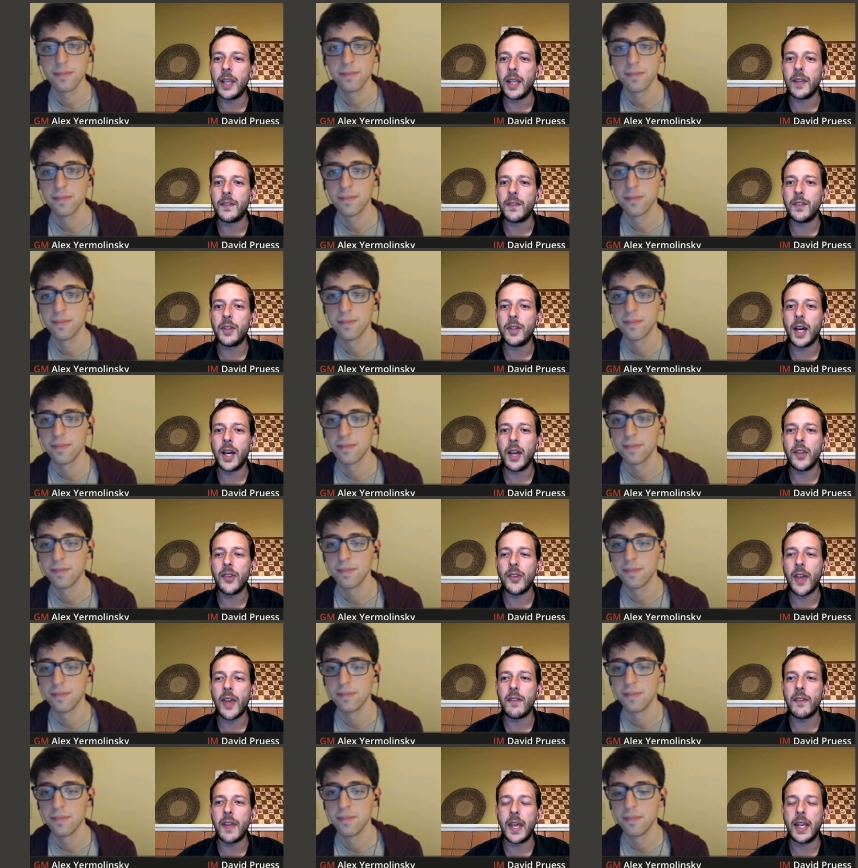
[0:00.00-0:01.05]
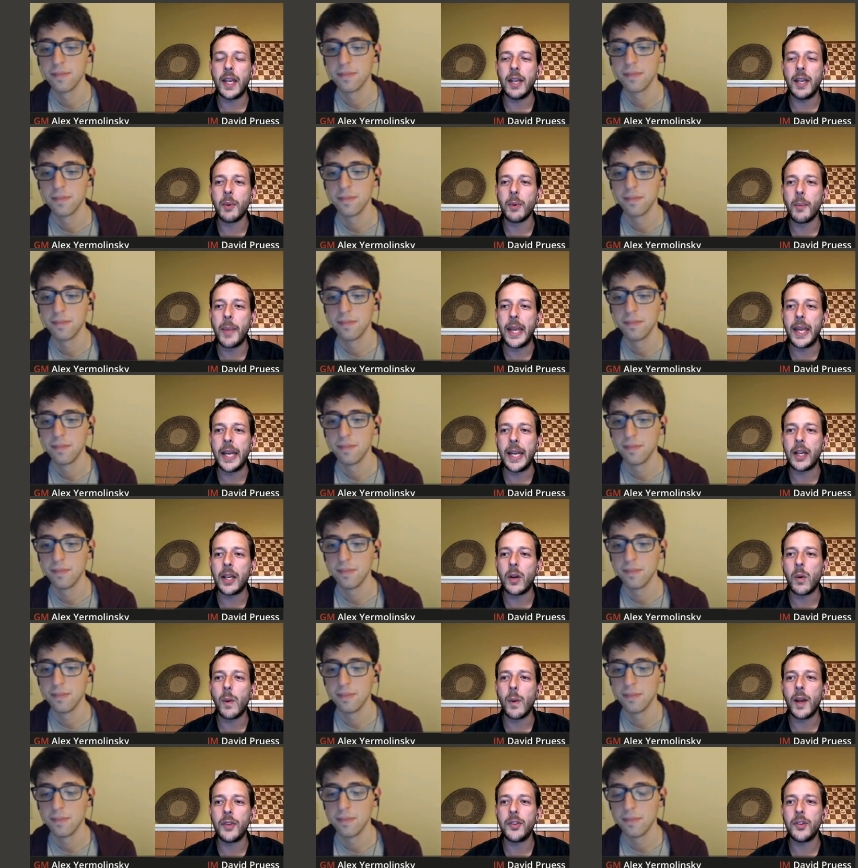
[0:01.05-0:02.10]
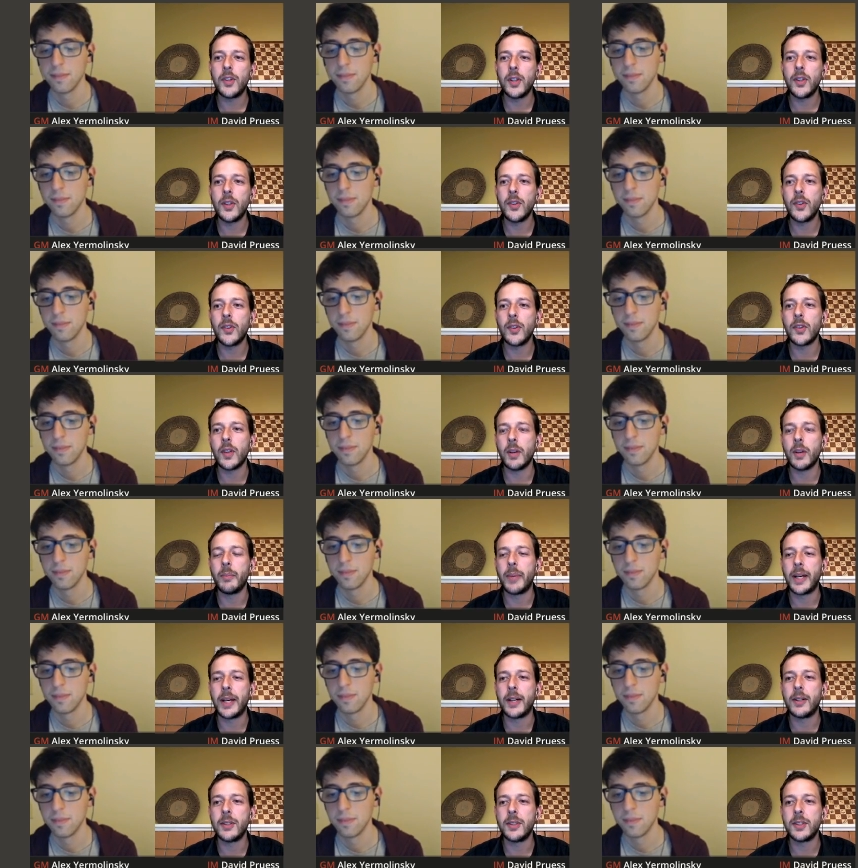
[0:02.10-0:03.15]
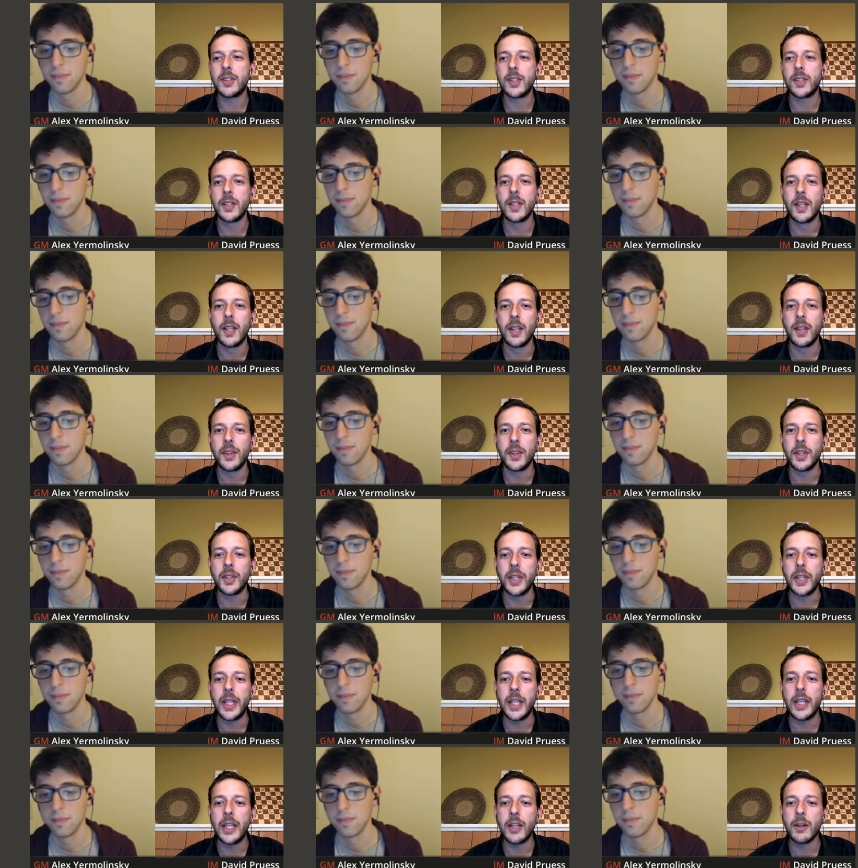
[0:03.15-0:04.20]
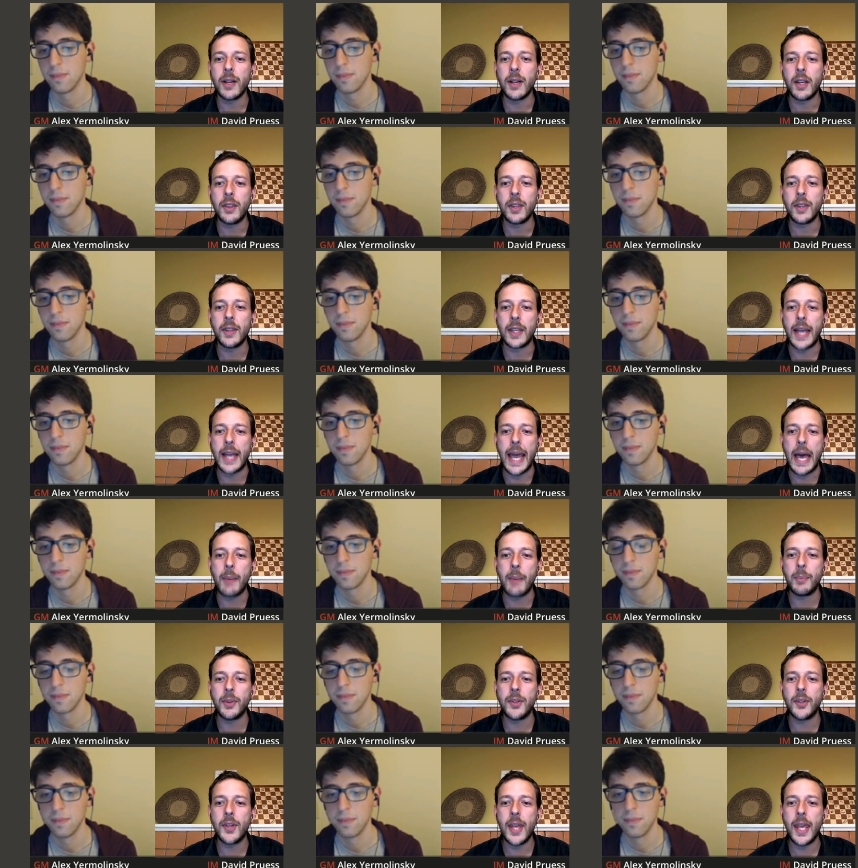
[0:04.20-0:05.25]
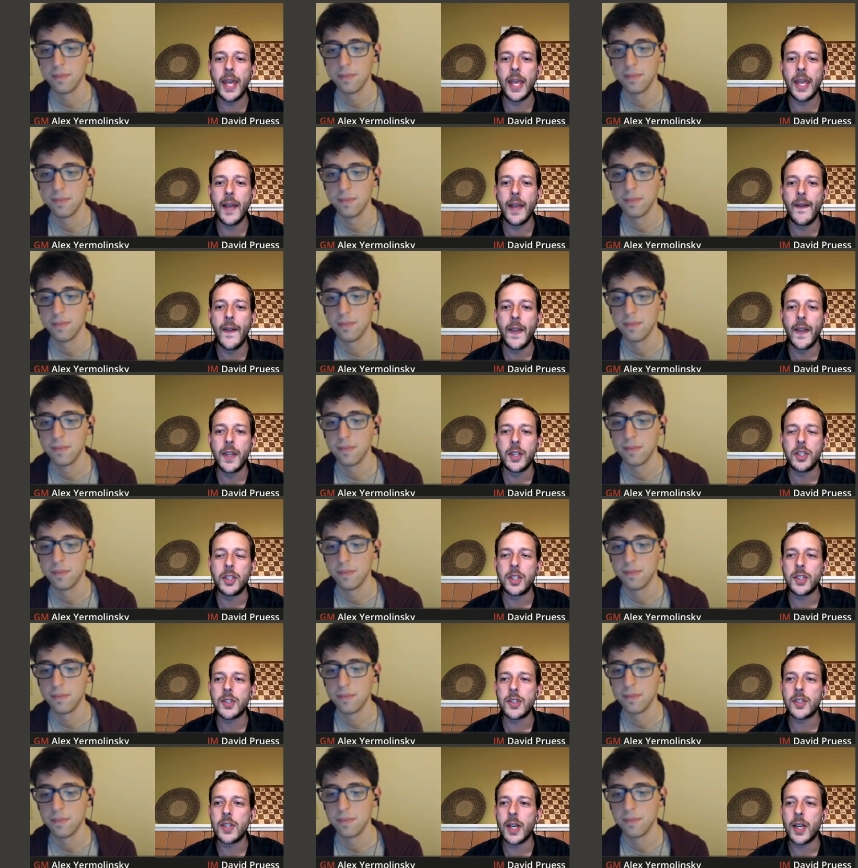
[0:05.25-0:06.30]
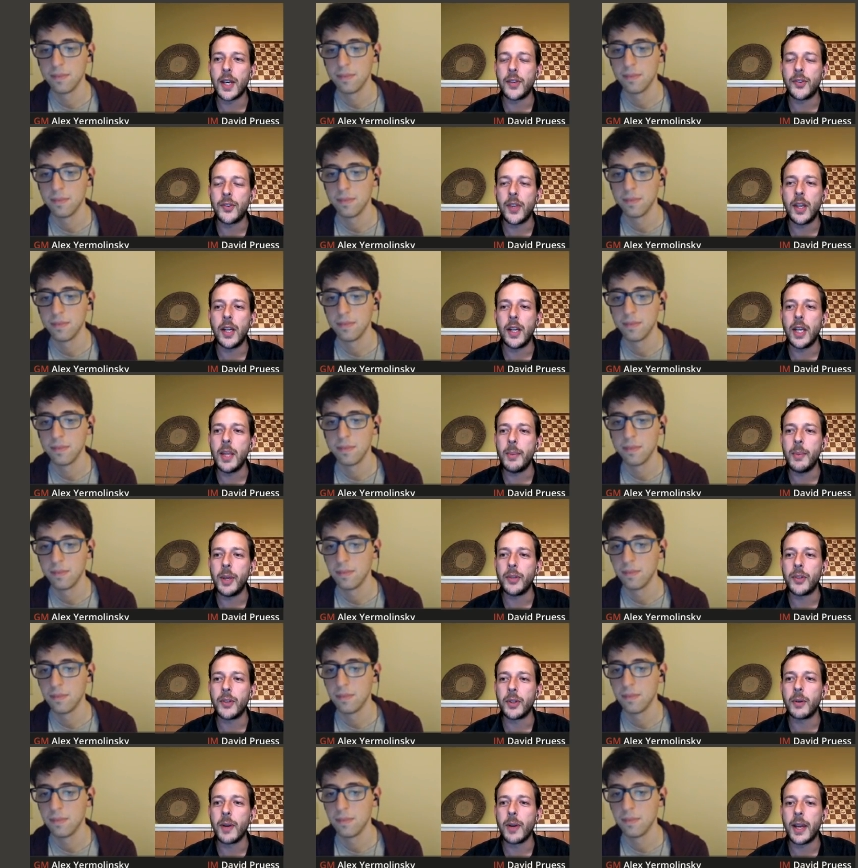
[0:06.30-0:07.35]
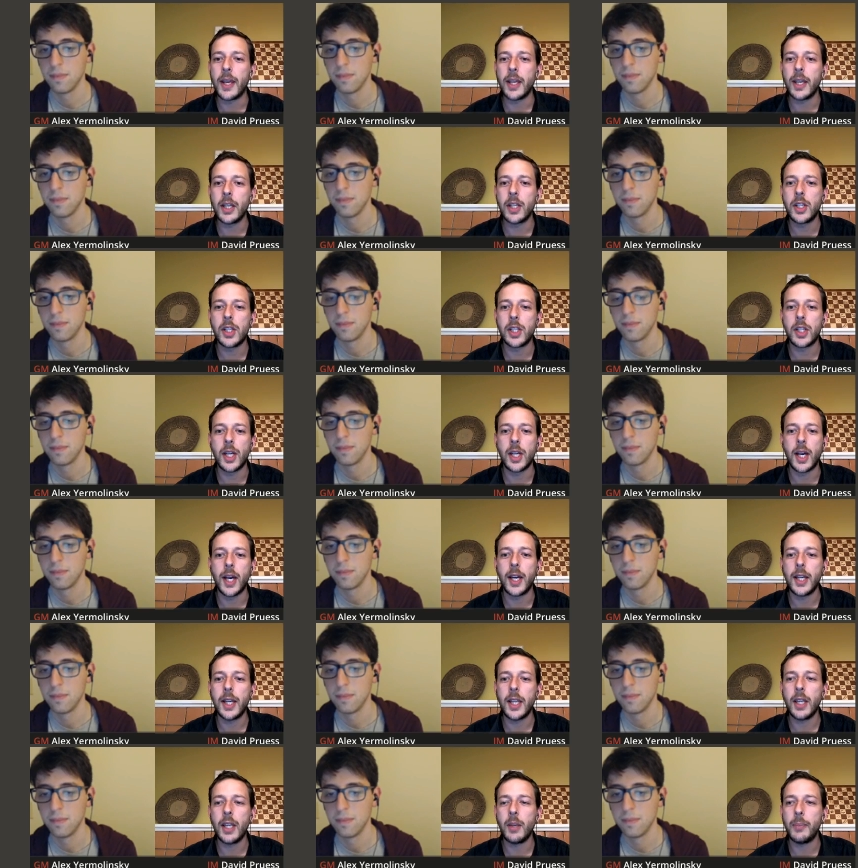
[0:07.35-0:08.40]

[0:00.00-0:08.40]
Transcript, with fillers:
Speaker 1: If you guys have any remaining questions about the league or anything that happened today, just send an email to Greg Shahadi.